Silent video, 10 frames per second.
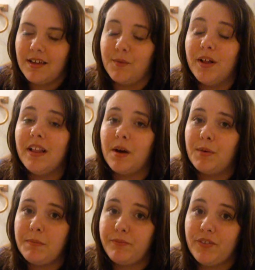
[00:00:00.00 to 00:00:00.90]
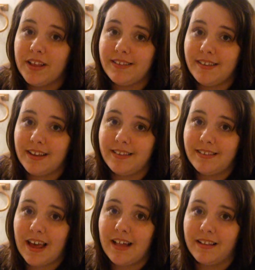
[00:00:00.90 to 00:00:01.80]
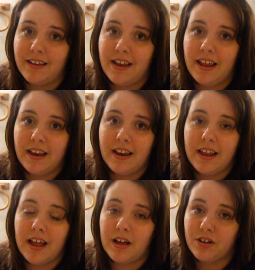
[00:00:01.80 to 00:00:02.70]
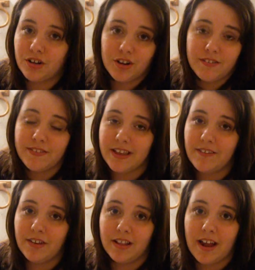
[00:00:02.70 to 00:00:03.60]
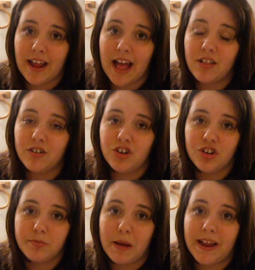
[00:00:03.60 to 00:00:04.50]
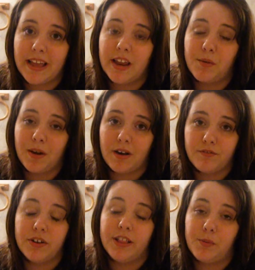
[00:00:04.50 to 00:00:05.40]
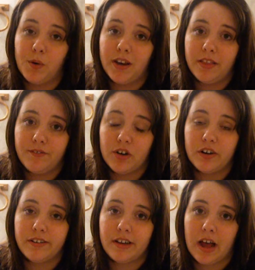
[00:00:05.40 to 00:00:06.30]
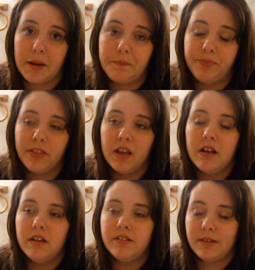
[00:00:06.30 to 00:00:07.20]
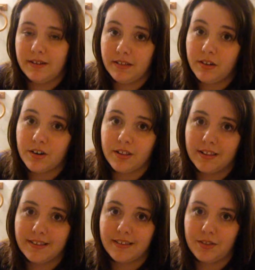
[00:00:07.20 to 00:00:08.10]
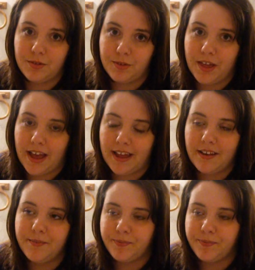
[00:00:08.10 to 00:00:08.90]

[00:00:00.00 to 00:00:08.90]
Well, I went for that second salad and I could have saved a lot of calories just by getting what I really wanted the first time. So I did learn a lesson through that.